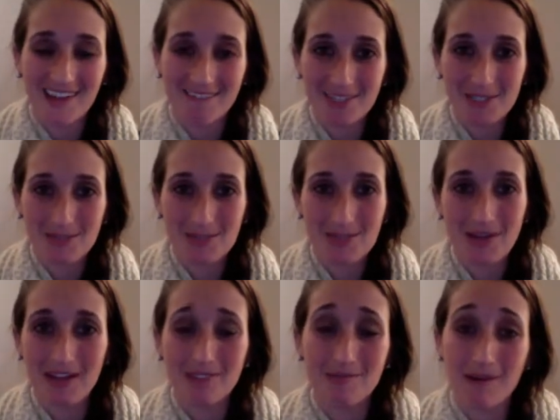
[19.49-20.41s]
I wish you
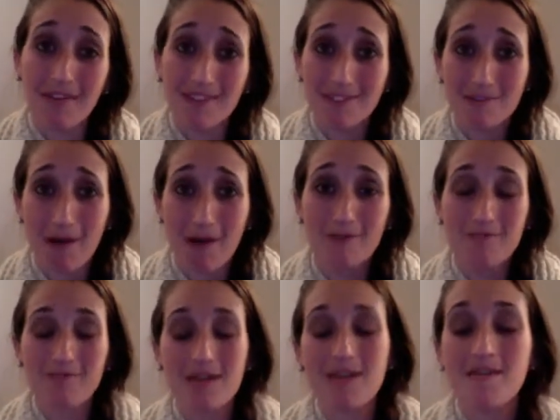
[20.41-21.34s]
guys were on this call with me.